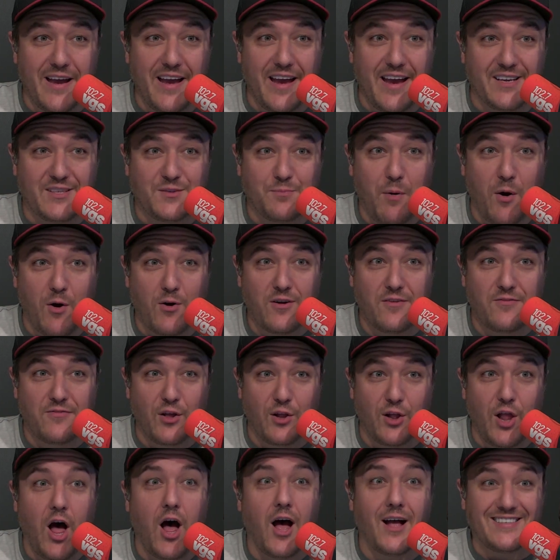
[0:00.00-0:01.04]
It's part of the
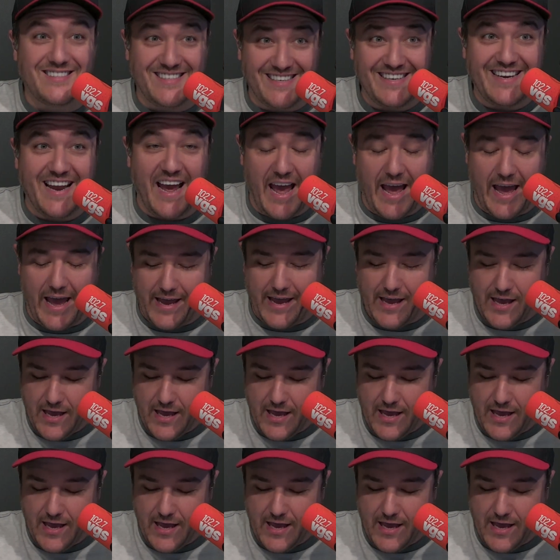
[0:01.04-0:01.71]
law today.